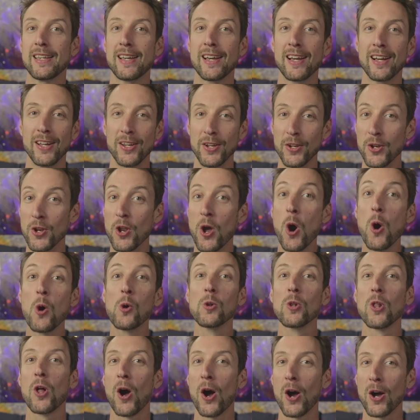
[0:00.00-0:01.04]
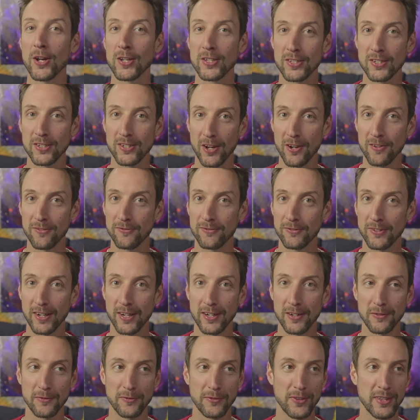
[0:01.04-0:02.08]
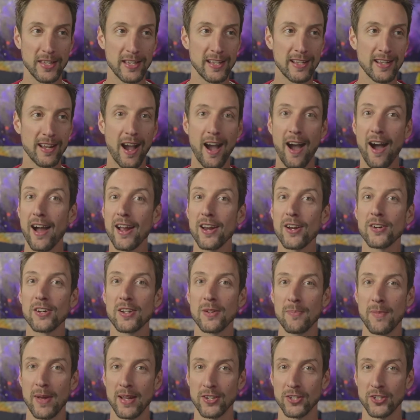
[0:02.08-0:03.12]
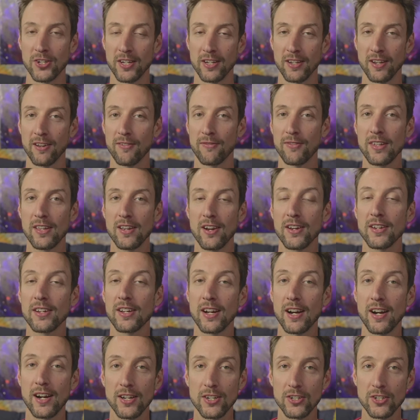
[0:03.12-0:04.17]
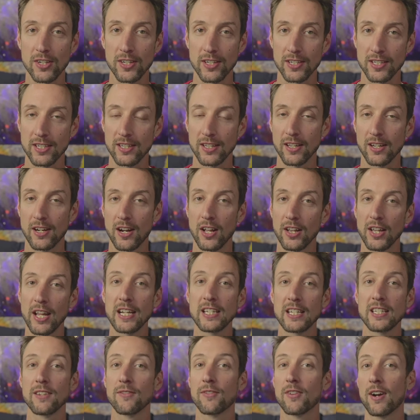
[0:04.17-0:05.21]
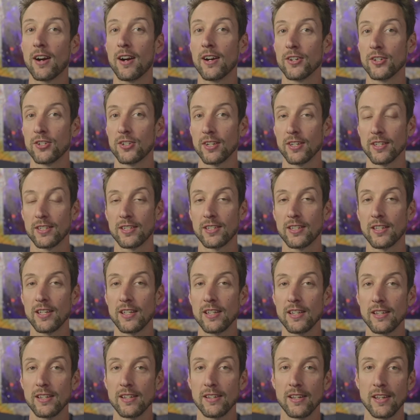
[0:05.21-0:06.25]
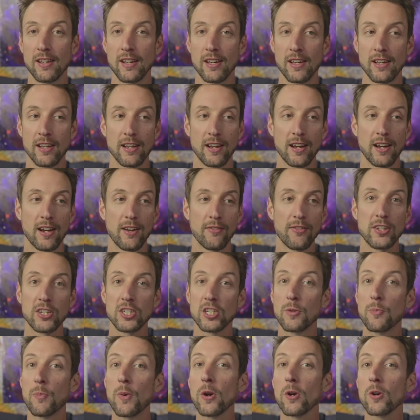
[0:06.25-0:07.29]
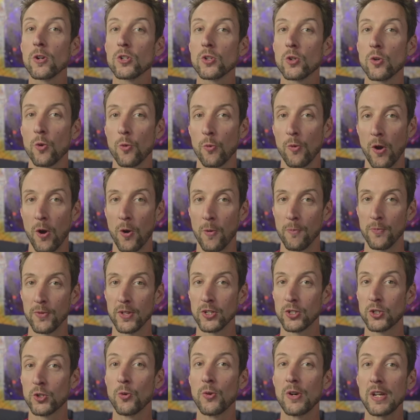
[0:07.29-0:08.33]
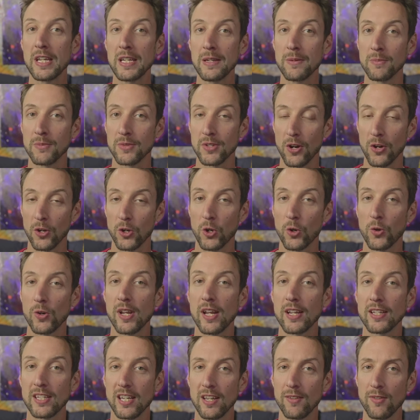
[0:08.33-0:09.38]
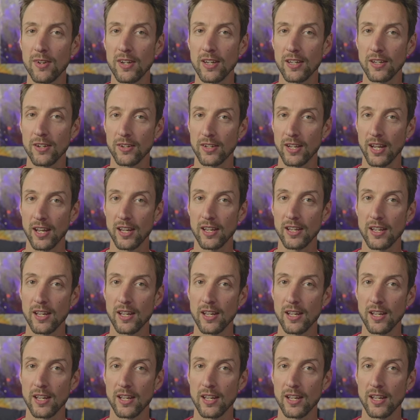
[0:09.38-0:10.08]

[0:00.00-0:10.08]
no laws of the higher dimension, of the unconscious, the collective conscious, the spiritual realm, the dreams, our creativity, okay?